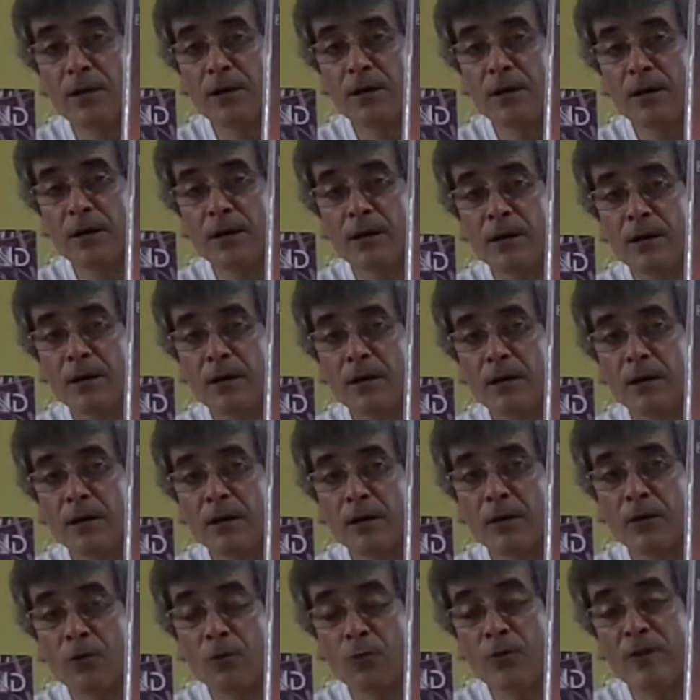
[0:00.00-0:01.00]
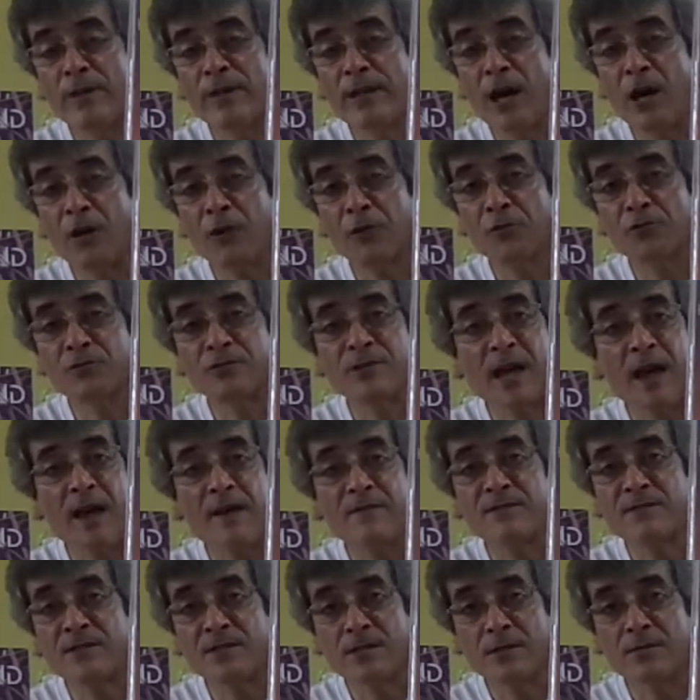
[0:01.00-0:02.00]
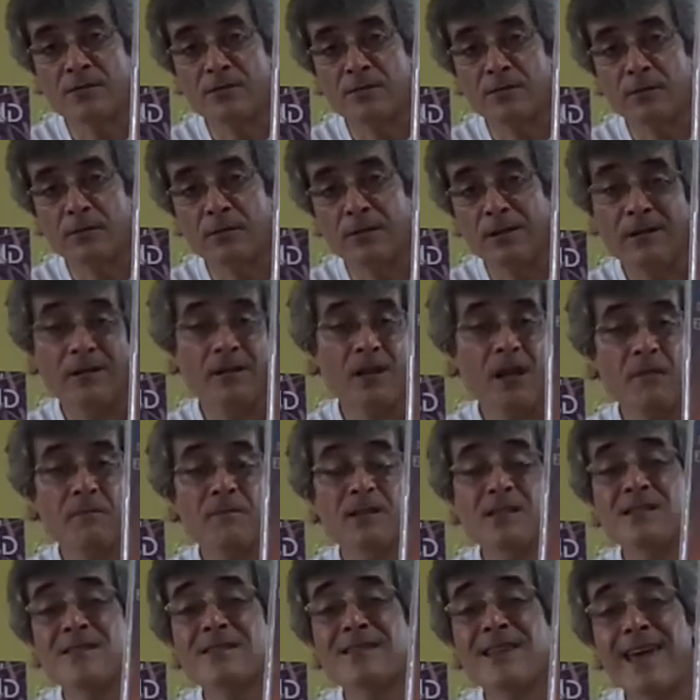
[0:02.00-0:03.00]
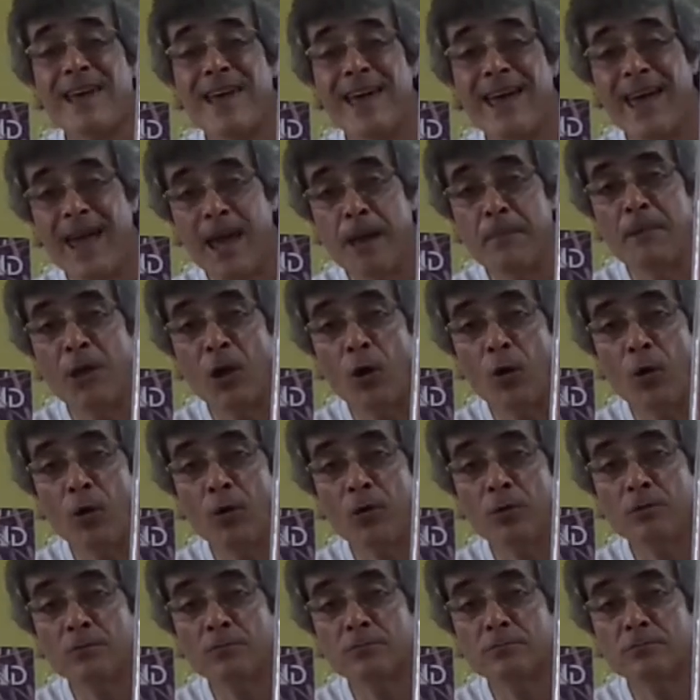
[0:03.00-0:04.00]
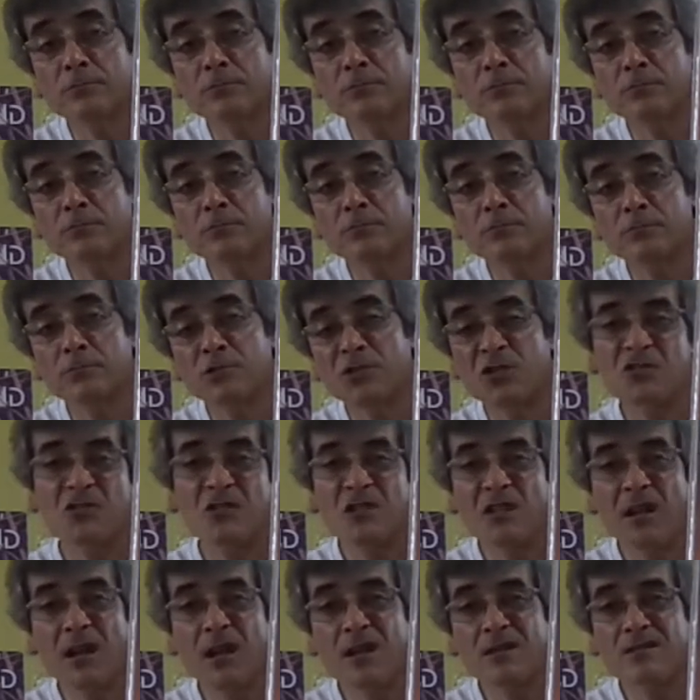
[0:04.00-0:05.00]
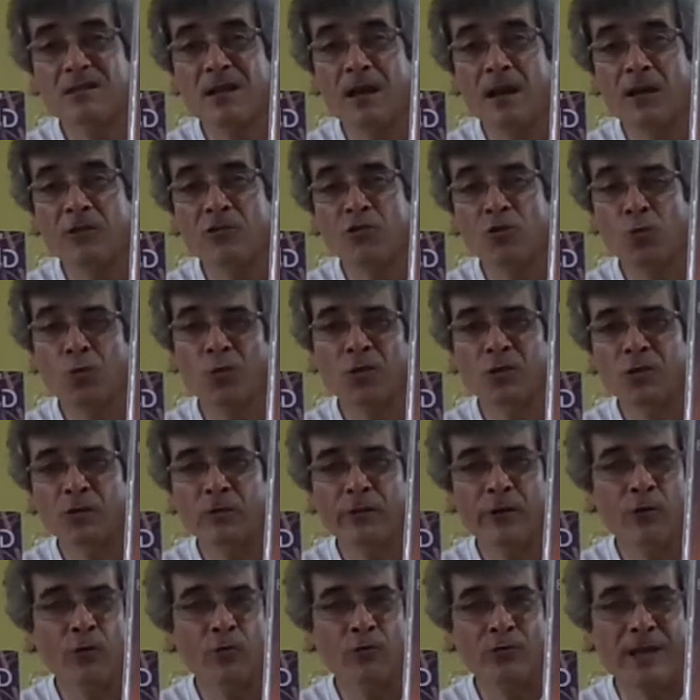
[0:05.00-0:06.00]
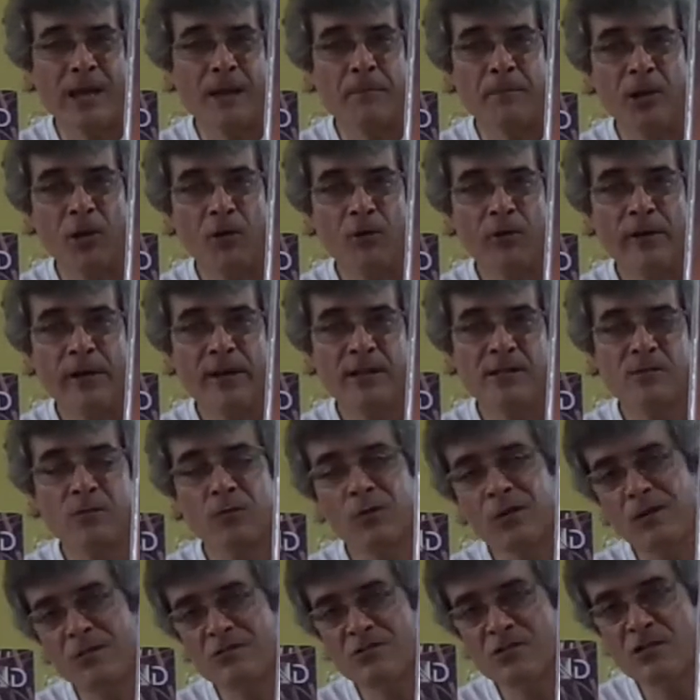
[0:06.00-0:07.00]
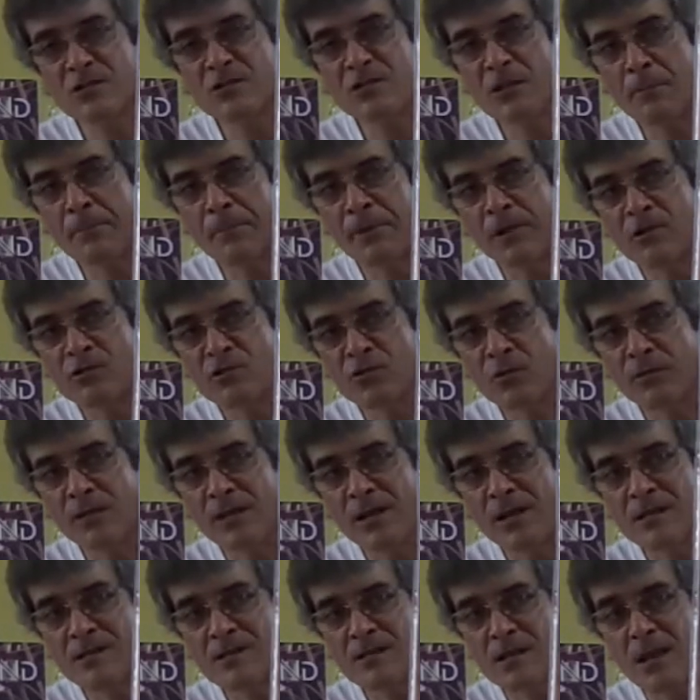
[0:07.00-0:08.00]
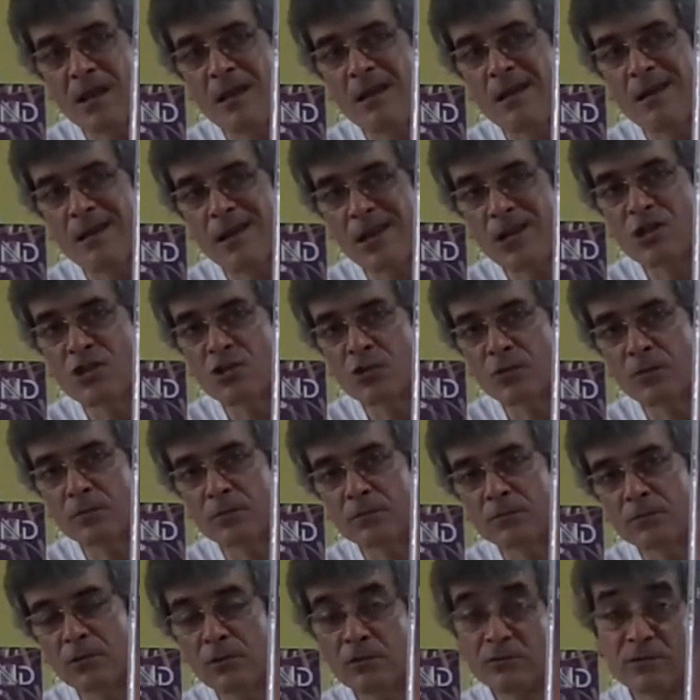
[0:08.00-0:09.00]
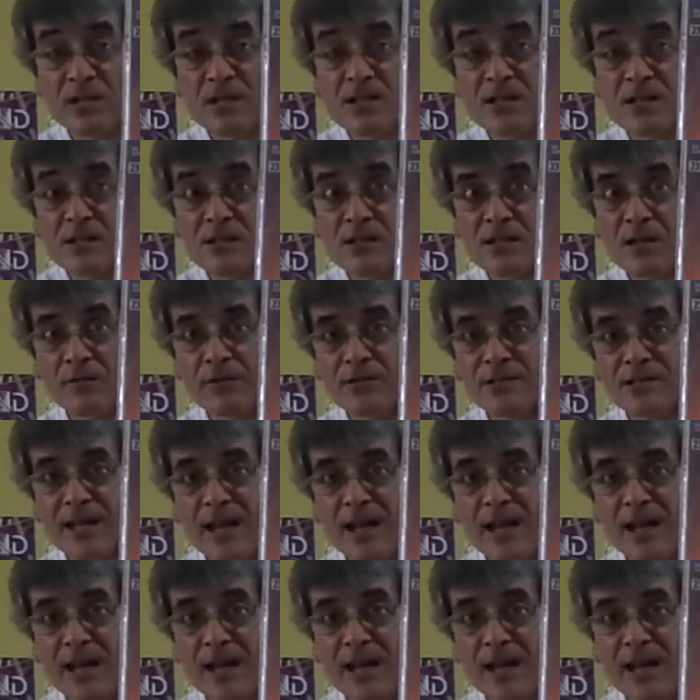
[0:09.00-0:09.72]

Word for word: uh, Green Arrow's half-sister. Her name is Emiko. Just in case uh, you wonder who Emiko is, well, she appears on this issue, on this series,